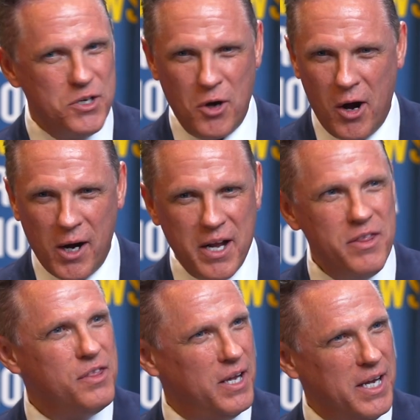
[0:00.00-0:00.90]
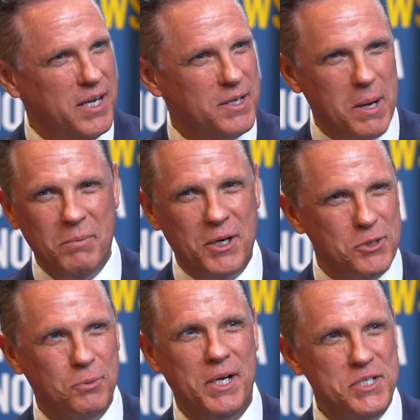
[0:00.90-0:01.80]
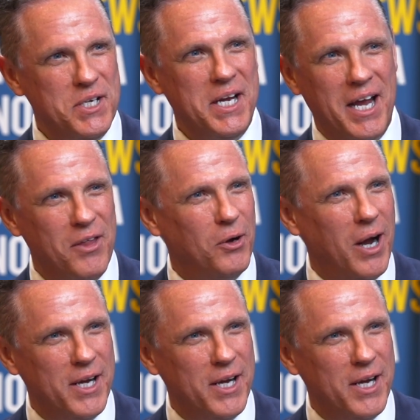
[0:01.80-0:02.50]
talk and think, come let us reason together,